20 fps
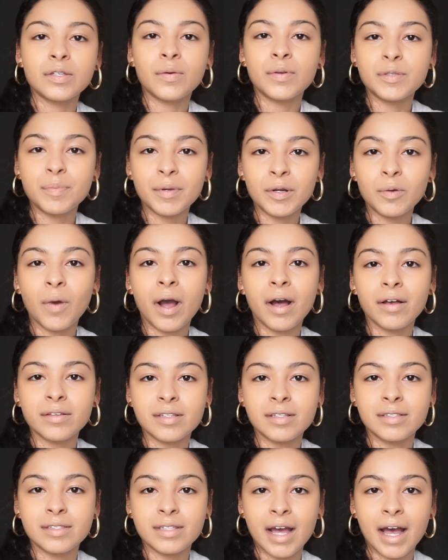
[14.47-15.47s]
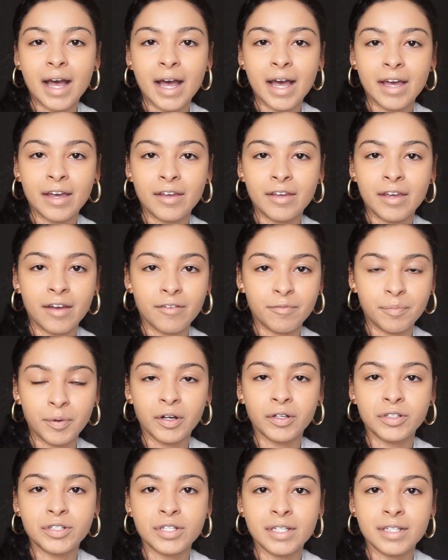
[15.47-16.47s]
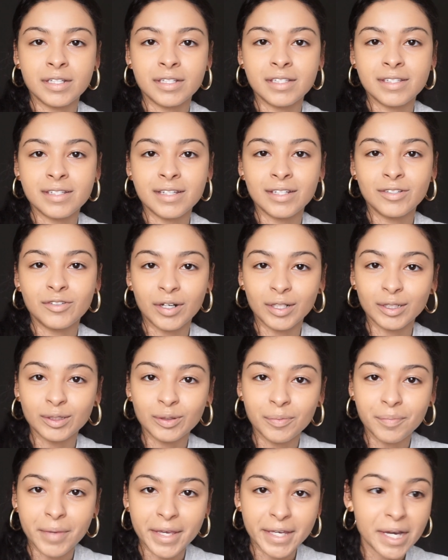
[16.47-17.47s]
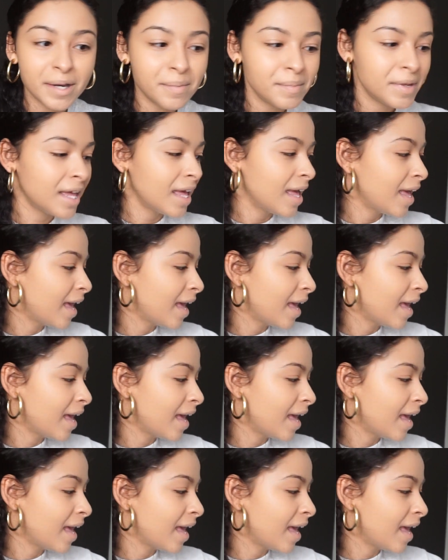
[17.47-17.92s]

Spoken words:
So it's been a while since I have purchased drugstore makeup,